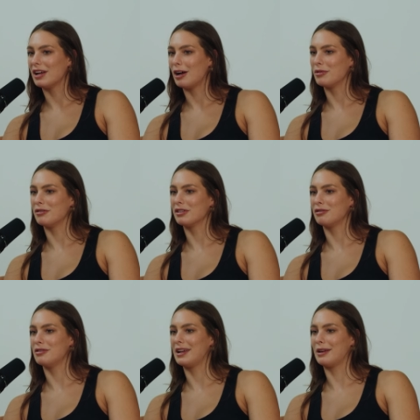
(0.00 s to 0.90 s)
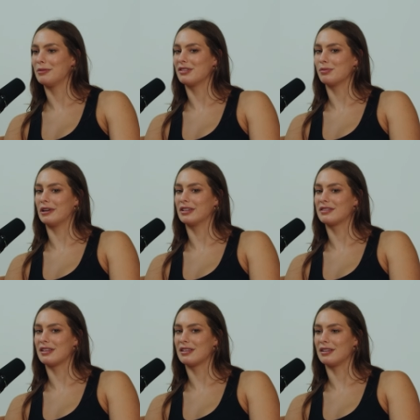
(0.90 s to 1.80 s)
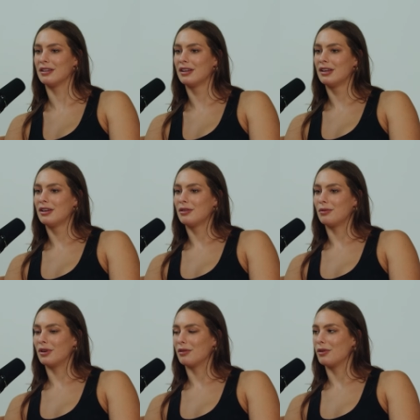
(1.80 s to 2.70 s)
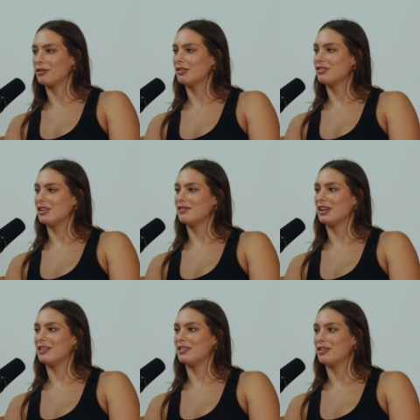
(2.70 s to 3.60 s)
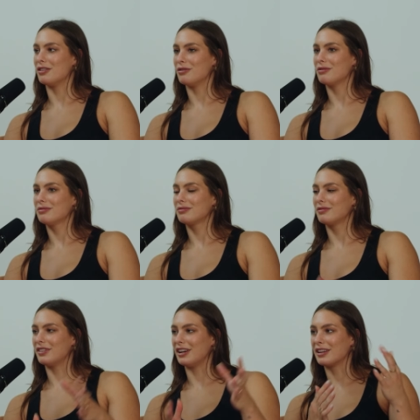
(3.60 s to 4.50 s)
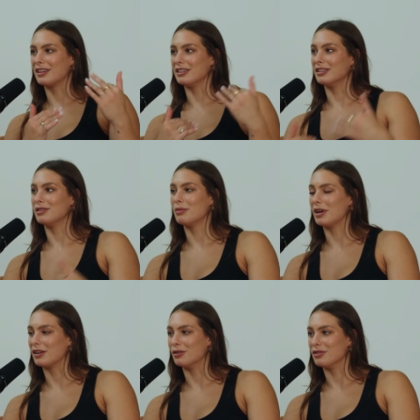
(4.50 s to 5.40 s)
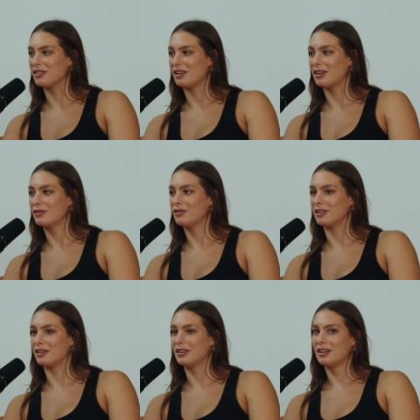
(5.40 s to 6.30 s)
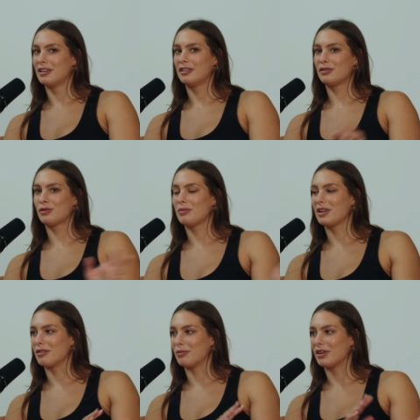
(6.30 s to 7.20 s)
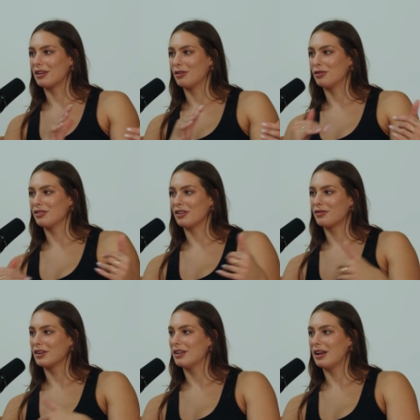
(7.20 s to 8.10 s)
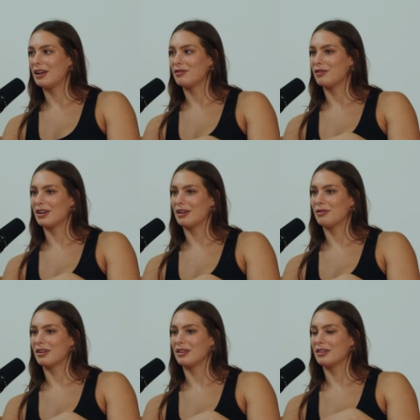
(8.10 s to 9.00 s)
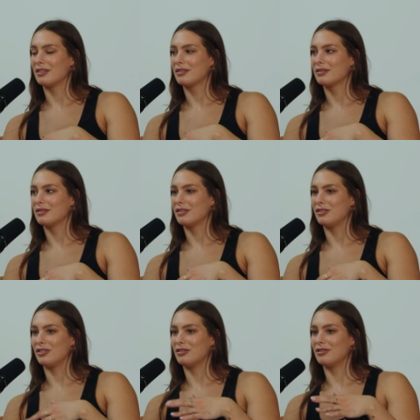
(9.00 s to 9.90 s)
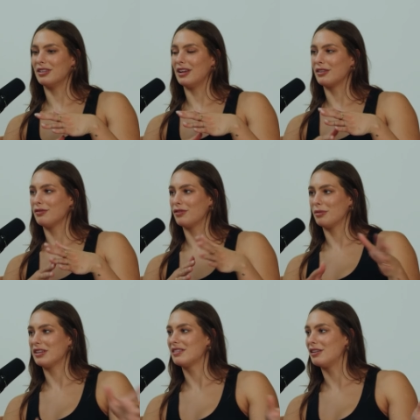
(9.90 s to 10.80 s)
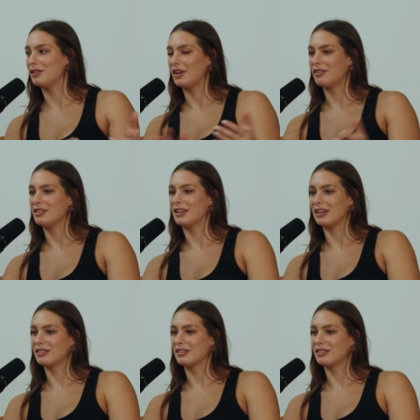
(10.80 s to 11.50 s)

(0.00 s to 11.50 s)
happy with who I am as a person and what I want to achieve. And I know very clearly what my goals are for swimming, what my goals are for life, what I want to do for myself, everything.